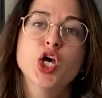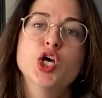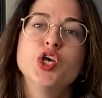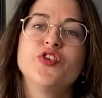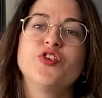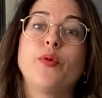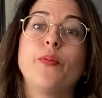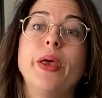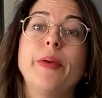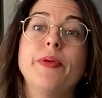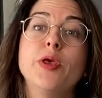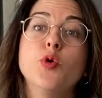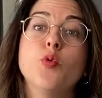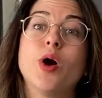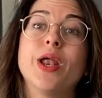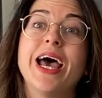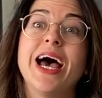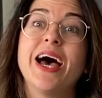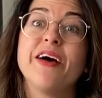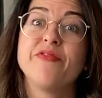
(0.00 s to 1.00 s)
So maybe you
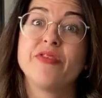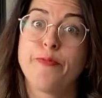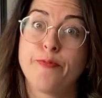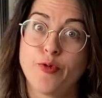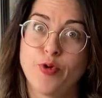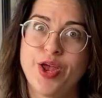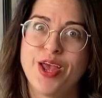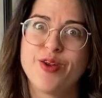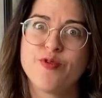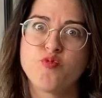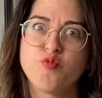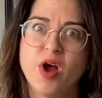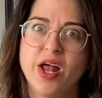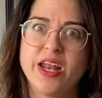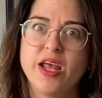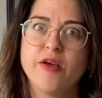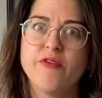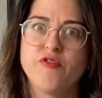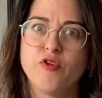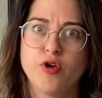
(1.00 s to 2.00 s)
want to have the print
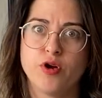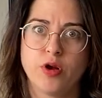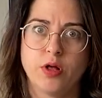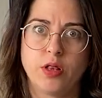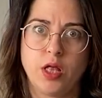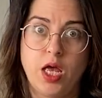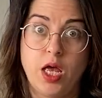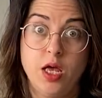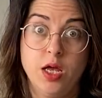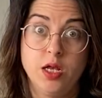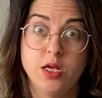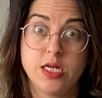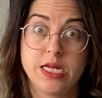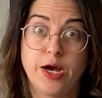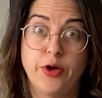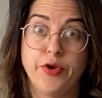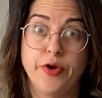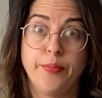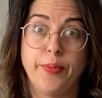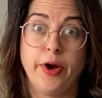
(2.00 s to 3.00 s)
running vertically
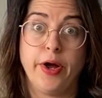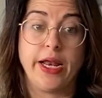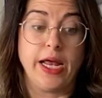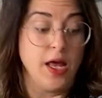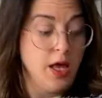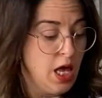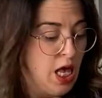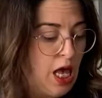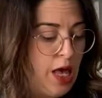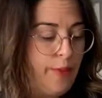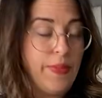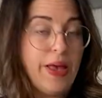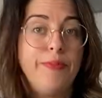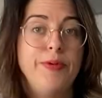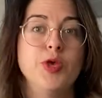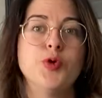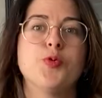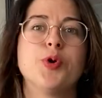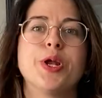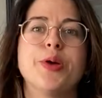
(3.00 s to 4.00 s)
down your body. Maybe
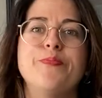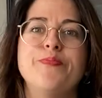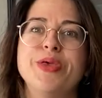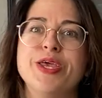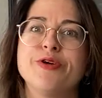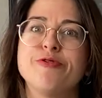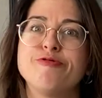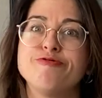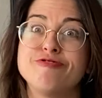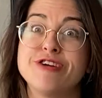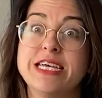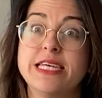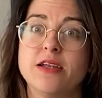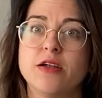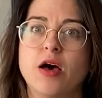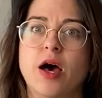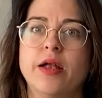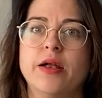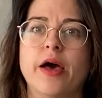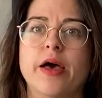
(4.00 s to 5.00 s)
you want to mirror it
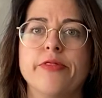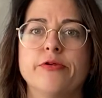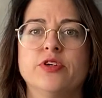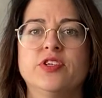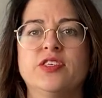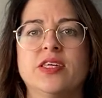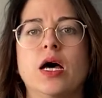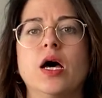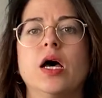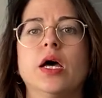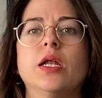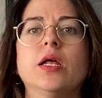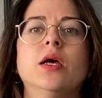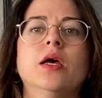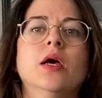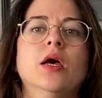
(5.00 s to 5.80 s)
on either side.